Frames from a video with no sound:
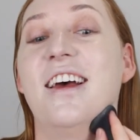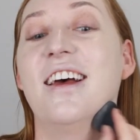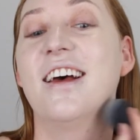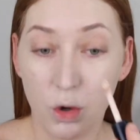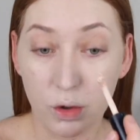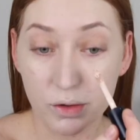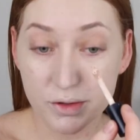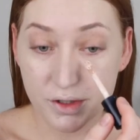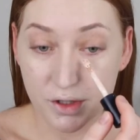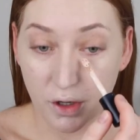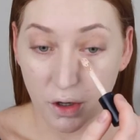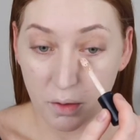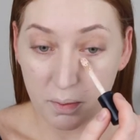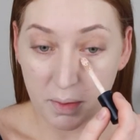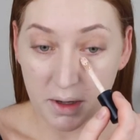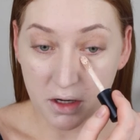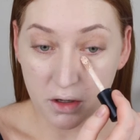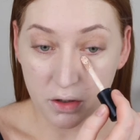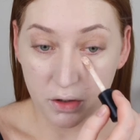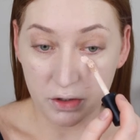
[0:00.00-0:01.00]
Also,
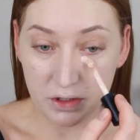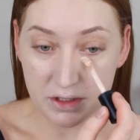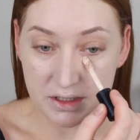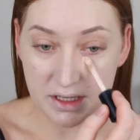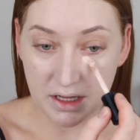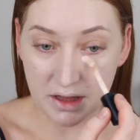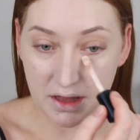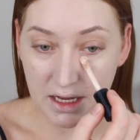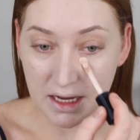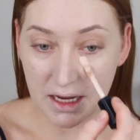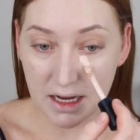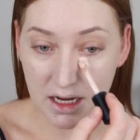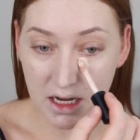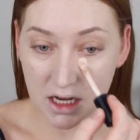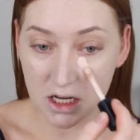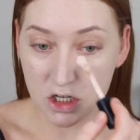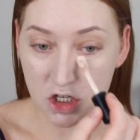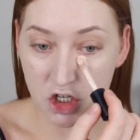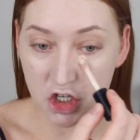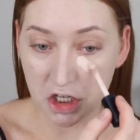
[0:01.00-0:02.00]
because
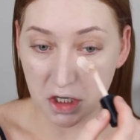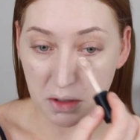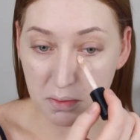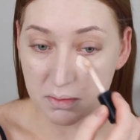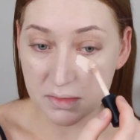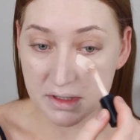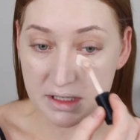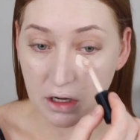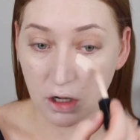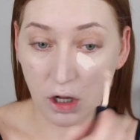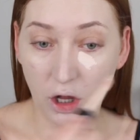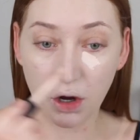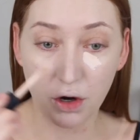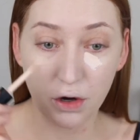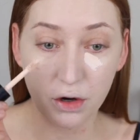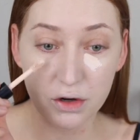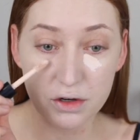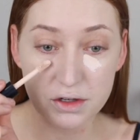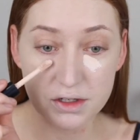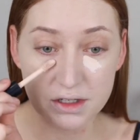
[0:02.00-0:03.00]
the gym's
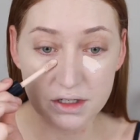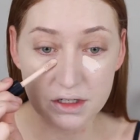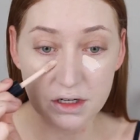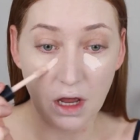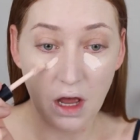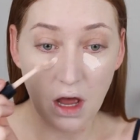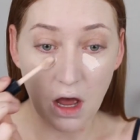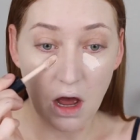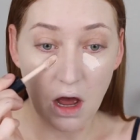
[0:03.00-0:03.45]
closed,